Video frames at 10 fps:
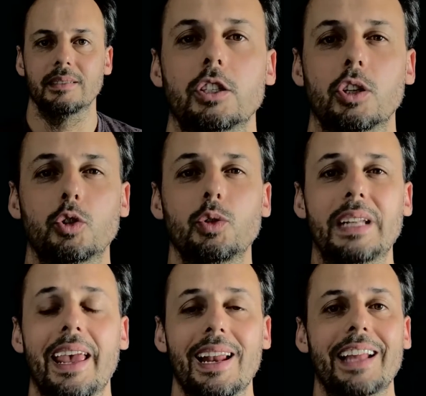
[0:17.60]
So
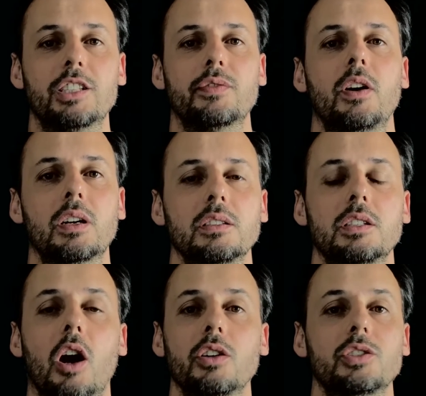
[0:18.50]
today let's focus
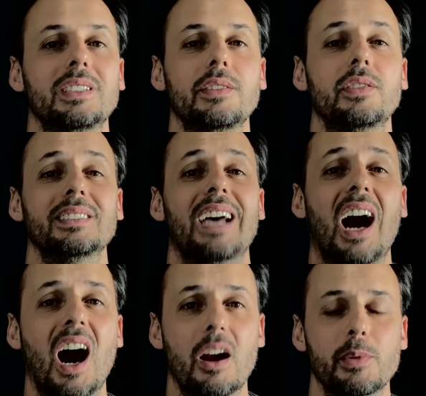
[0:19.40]
on the different
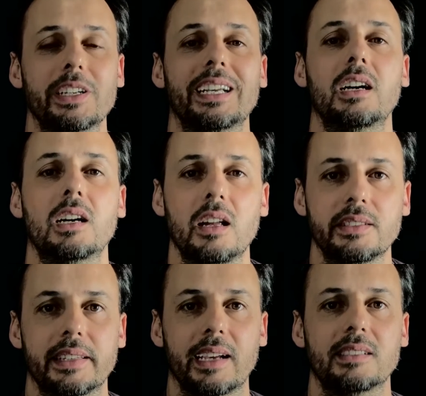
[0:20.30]
harmonic
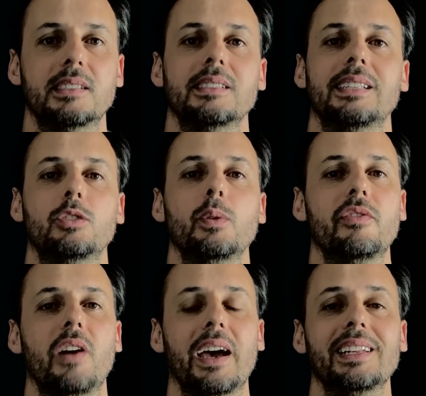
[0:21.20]
contexts that we
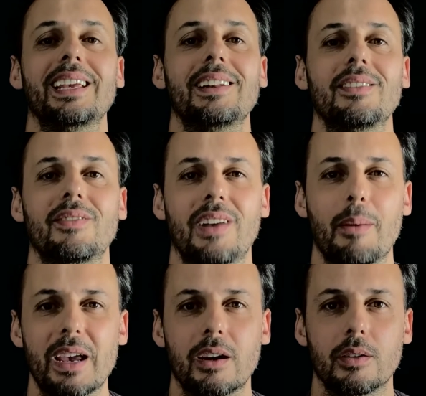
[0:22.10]
find in
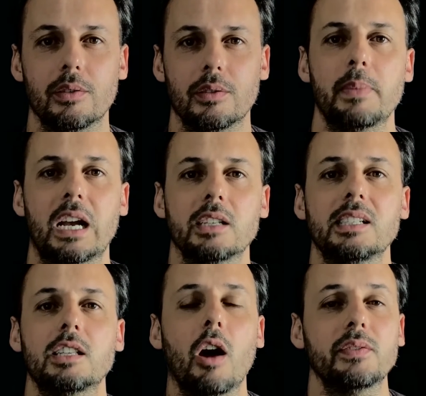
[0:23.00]
flamenco, because
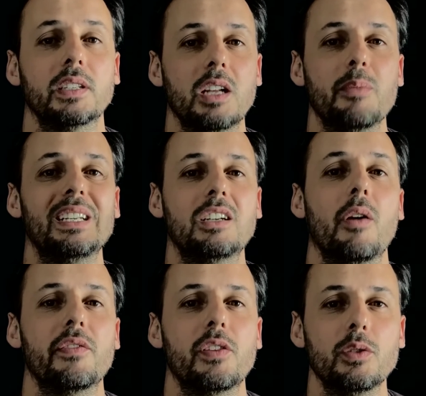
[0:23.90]
it's often a bit
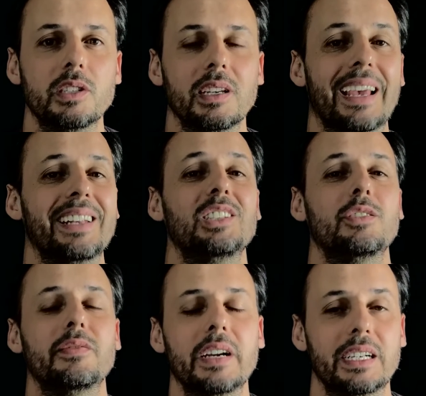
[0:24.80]
confusing and it's
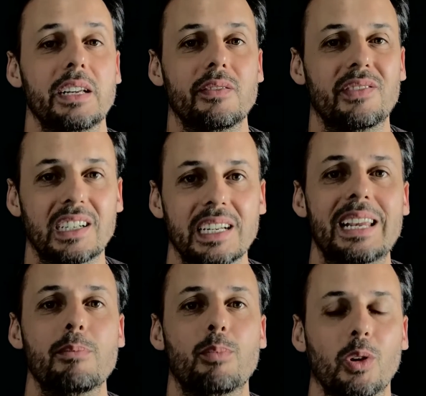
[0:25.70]
very, very
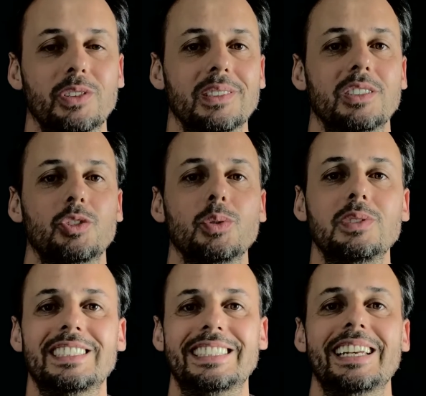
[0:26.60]
important to
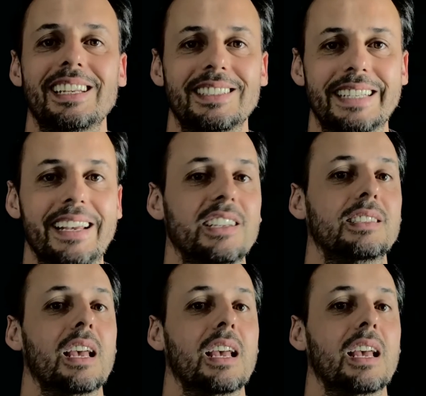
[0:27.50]
see things